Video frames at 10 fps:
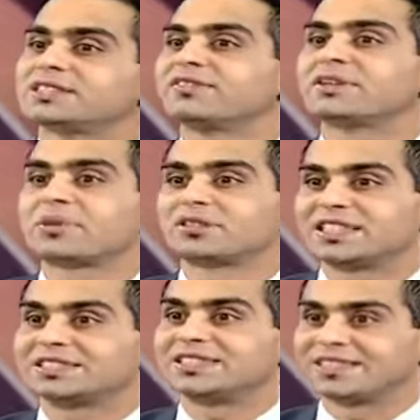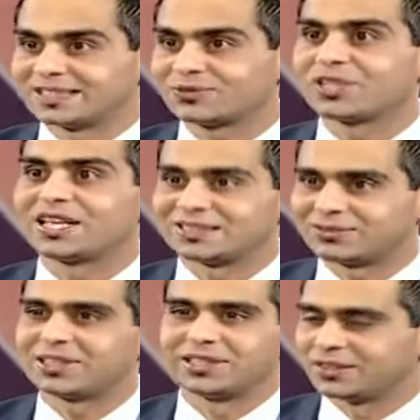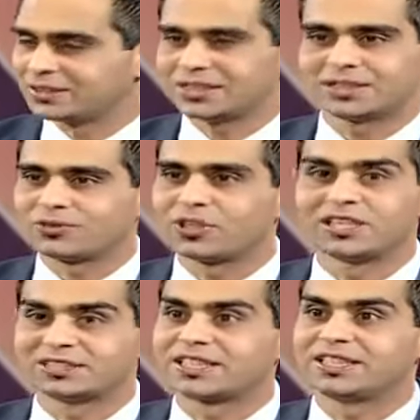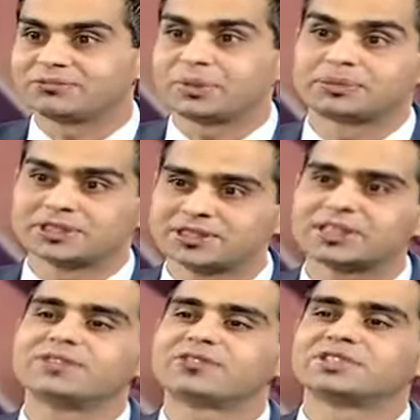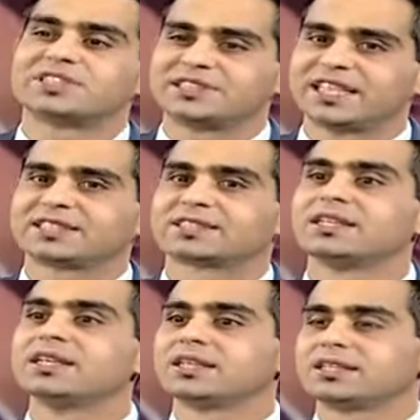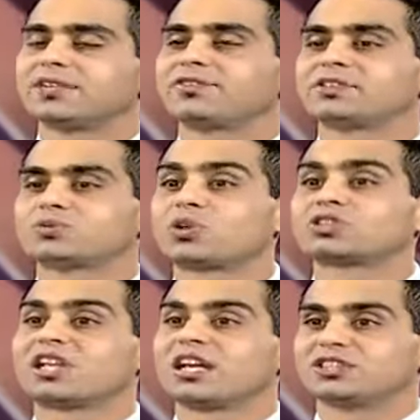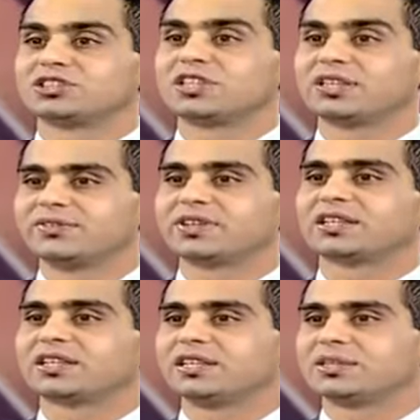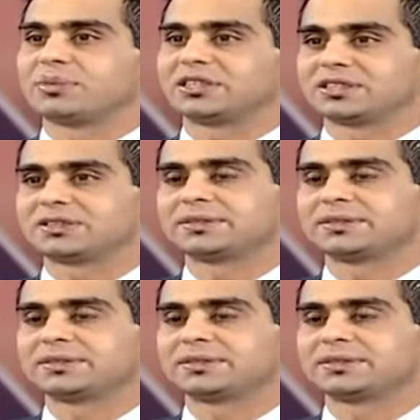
given about 66 for the last one year. Okay. Just for illustrative purposes, okay. the difference okay. is 6. Mm. The difference was larger significantly in the past.